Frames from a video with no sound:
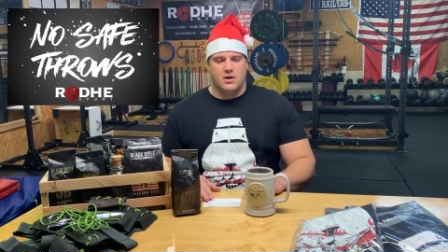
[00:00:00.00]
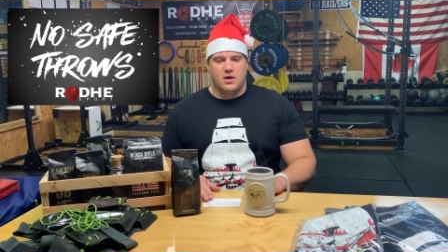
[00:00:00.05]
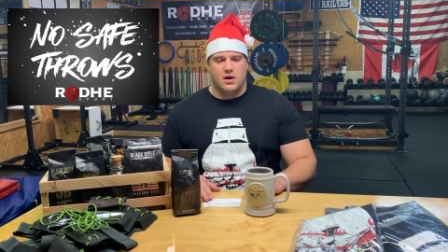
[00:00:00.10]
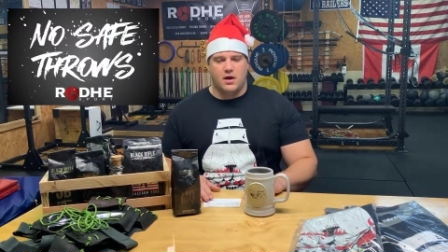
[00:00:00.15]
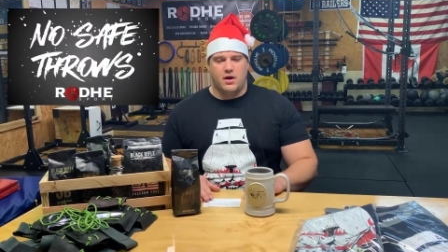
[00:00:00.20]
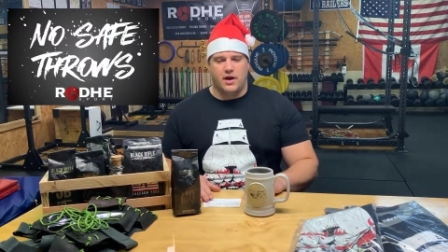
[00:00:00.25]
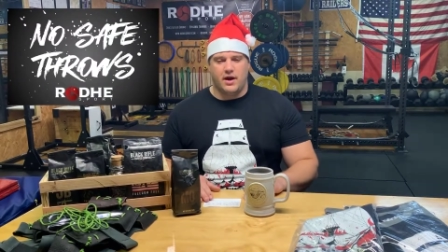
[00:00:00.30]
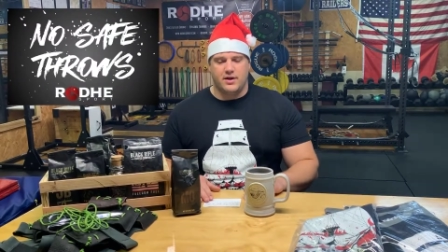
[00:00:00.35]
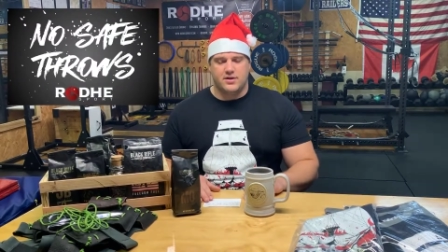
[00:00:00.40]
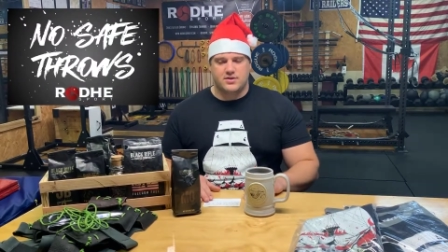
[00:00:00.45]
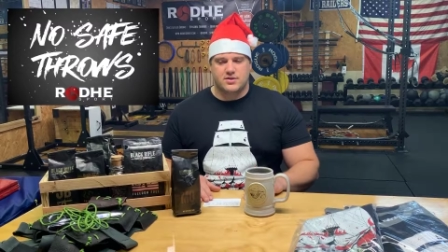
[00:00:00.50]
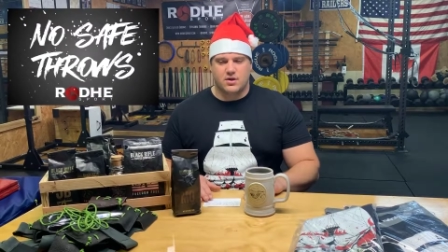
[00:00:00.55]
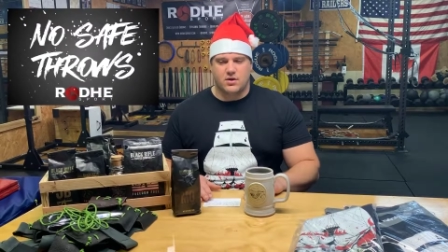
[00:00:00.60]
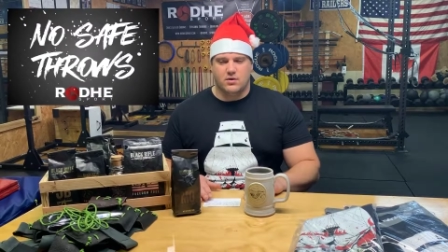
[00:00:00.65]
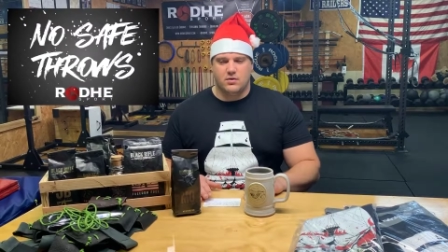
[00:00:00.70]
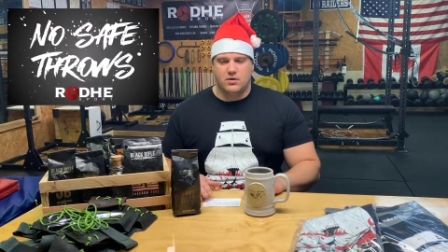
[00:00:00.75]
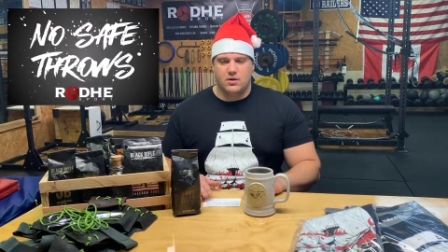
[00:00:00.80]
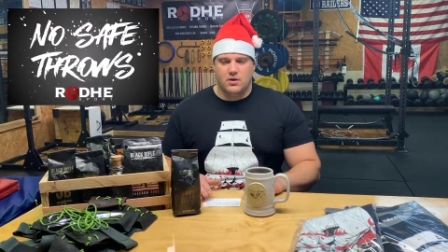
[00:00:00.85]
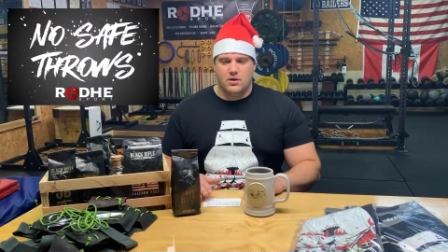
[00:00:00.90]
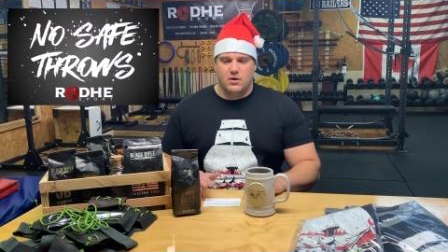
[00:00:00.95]
All right.
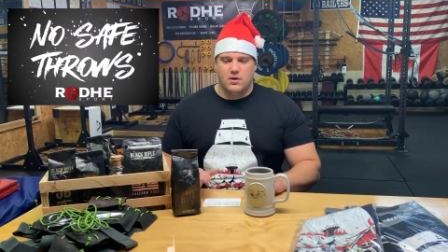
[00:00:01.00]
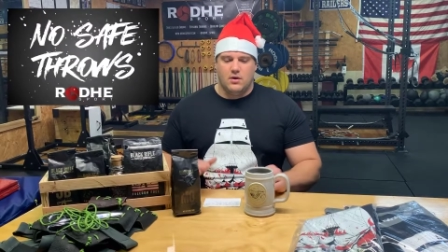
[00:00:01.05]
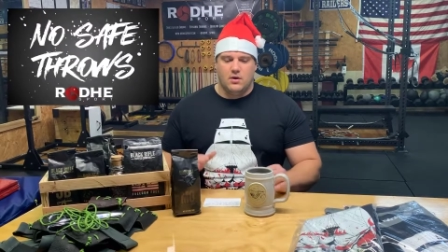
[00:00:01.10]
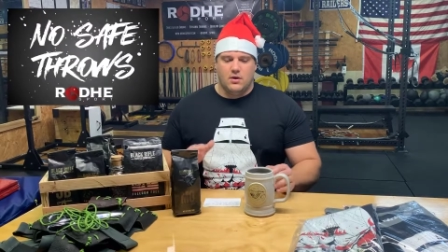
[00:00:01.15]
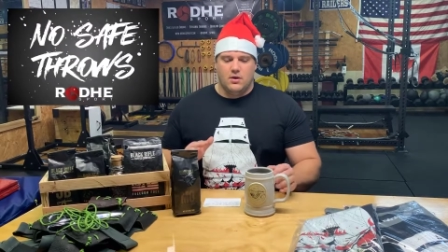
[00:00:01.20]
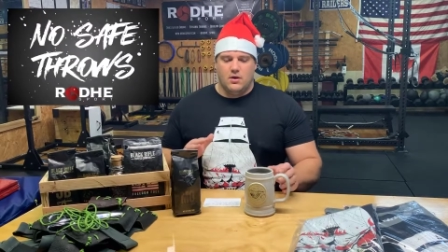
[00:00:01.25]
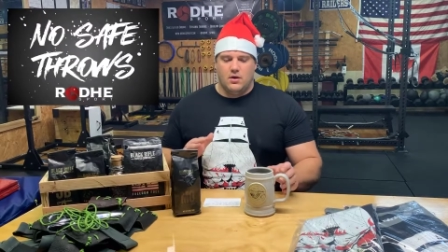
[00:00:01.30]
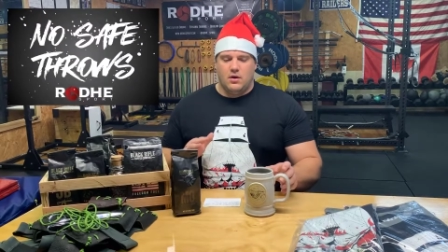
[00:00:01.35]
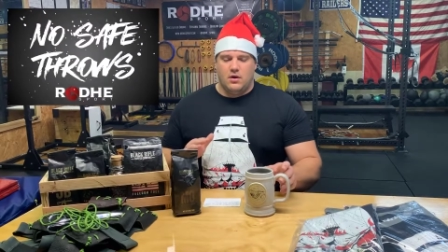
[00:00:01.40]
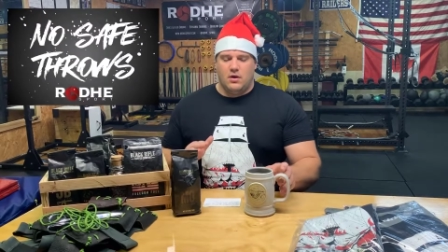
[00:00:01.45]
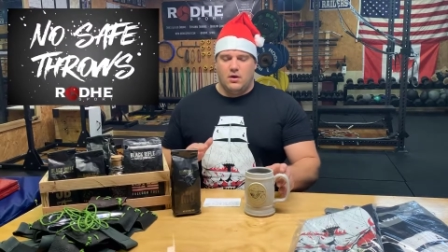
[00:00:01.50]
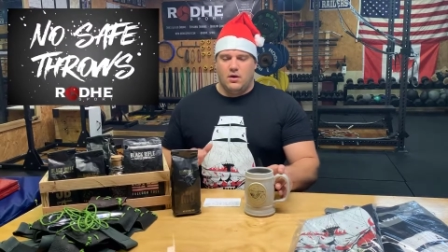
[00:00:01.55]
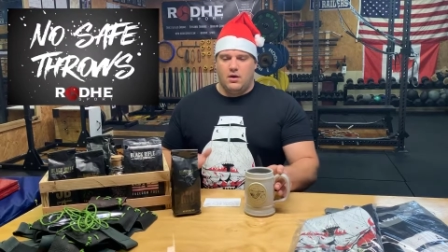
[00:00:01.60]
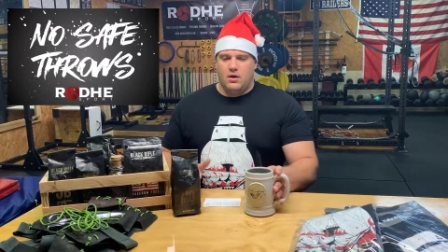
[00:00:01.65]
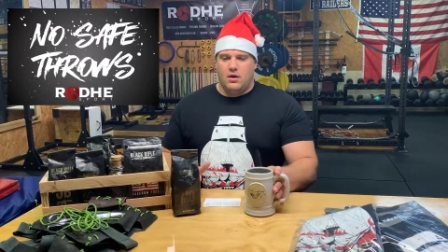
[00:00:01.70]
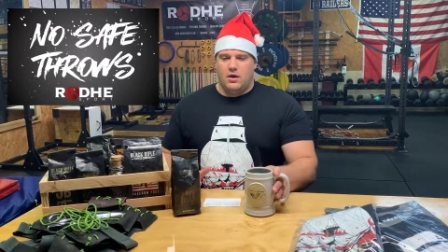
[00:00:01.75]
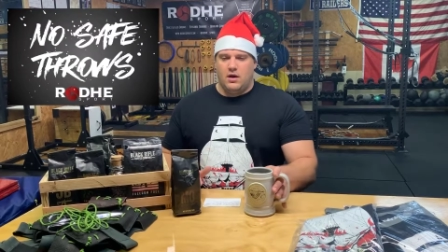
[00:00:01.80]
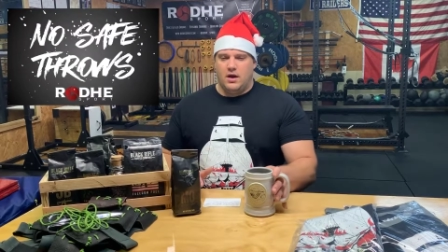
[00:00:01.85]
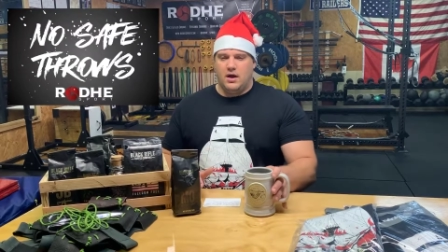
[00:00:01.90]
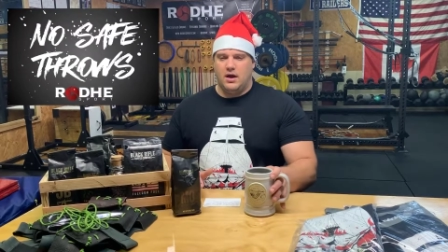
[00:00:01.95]
So
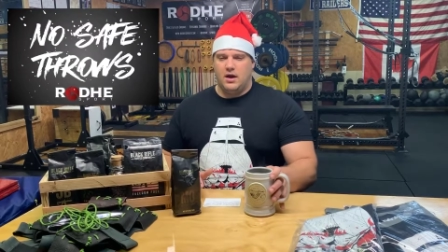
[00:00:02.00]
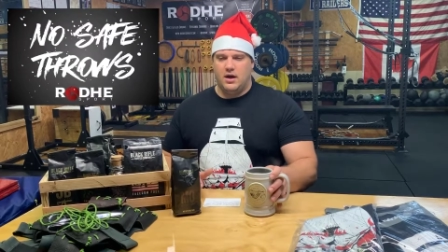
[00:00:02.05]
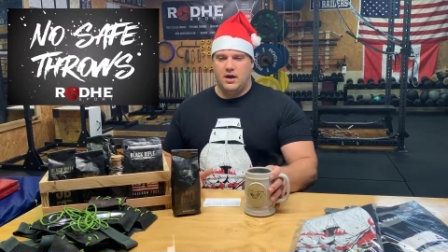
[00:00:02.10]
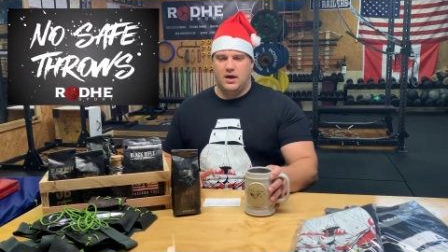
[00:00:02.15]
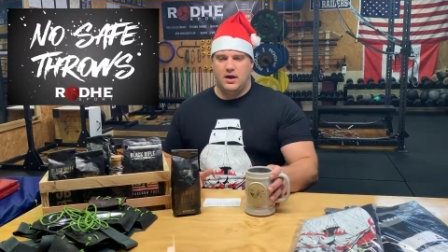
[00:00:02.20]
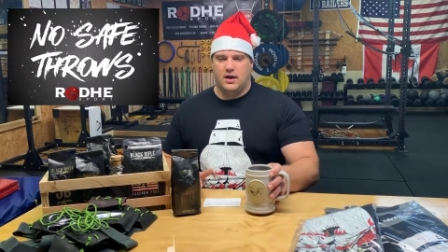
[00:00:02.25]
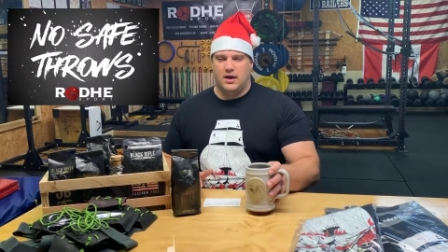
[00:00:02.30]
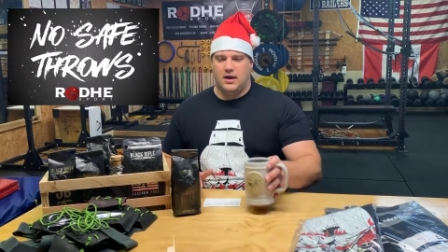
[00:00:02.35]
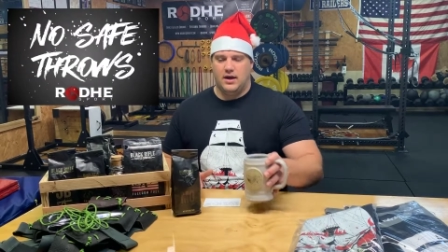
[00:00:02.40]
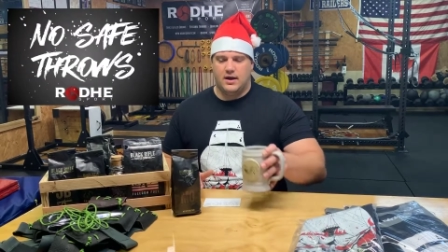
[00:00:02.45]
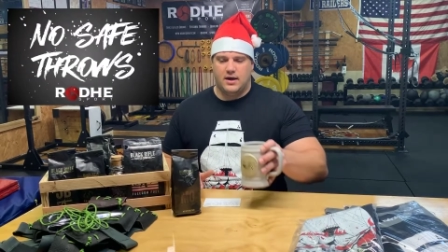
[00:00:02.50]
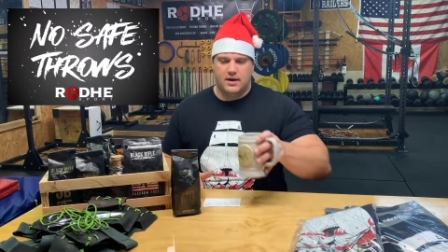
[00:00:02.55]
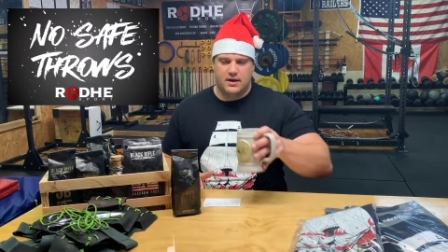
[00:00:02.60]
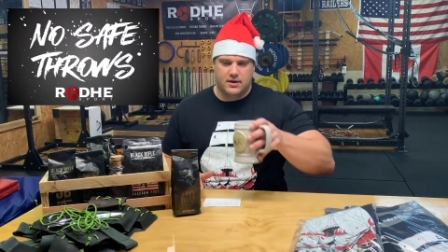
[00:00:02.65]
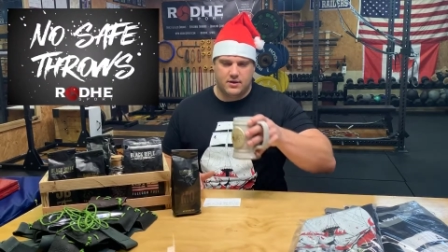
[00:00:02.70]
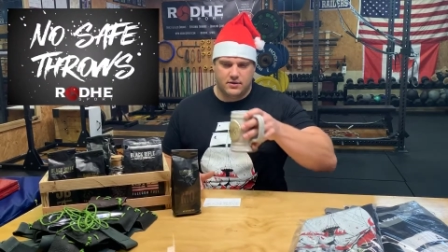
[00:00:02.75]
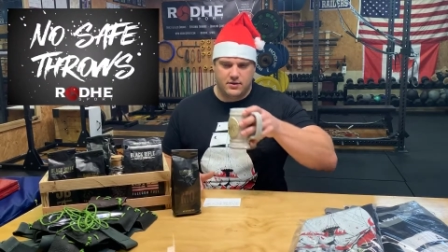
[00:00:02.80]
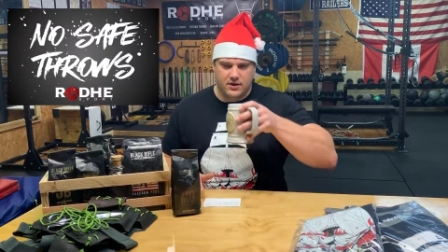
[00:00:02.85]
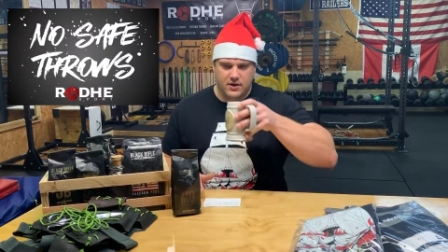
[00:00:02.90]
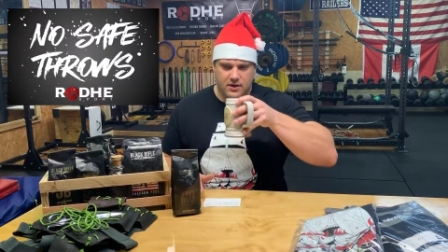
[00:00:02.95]

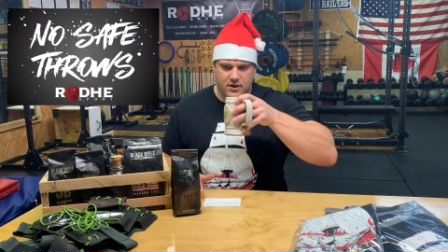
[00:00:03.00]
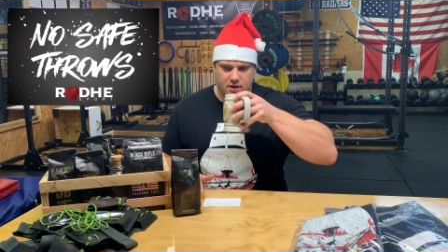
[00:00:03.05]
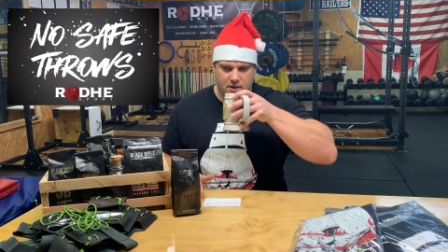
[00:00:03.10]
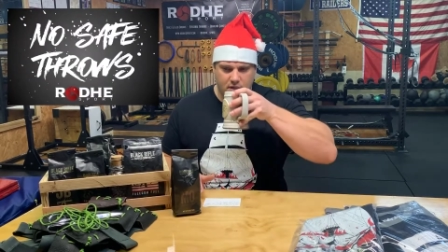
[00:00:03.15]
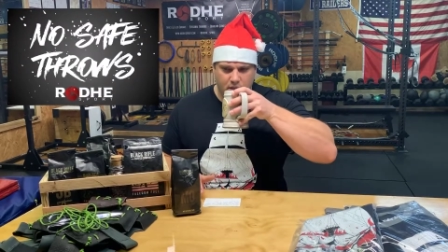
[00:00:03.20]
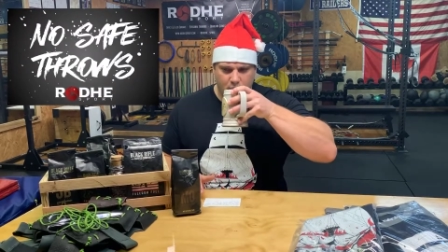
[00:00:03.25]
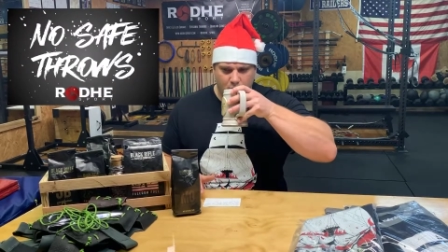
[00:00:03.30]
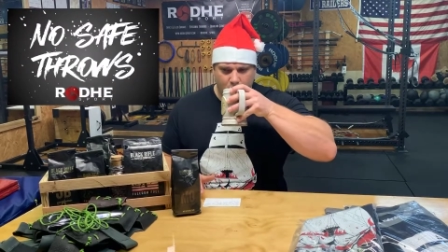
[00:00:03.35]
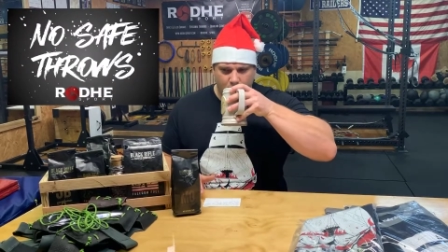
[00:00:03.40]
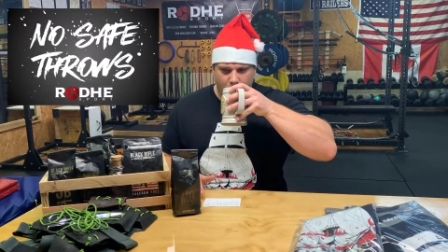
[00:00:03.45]
the